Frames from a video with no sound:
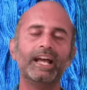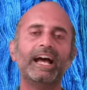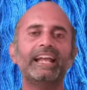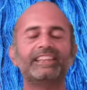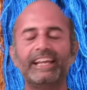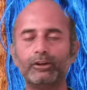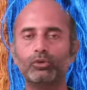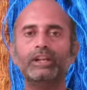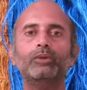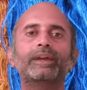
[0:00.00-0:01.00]
and then
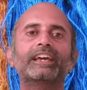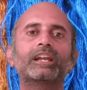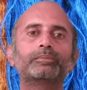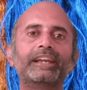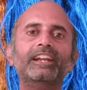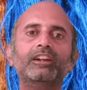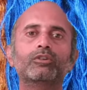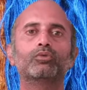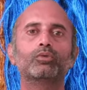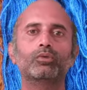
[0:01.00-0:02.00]
only we can obtain
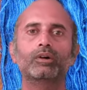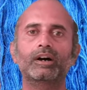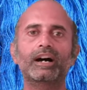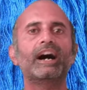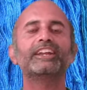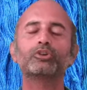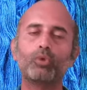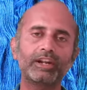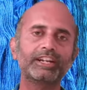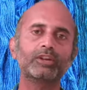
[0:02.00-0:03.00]
high
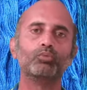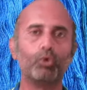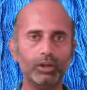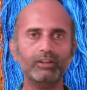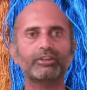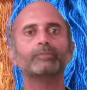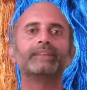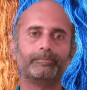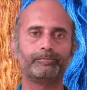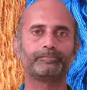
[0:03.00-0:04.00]
quality wool from them.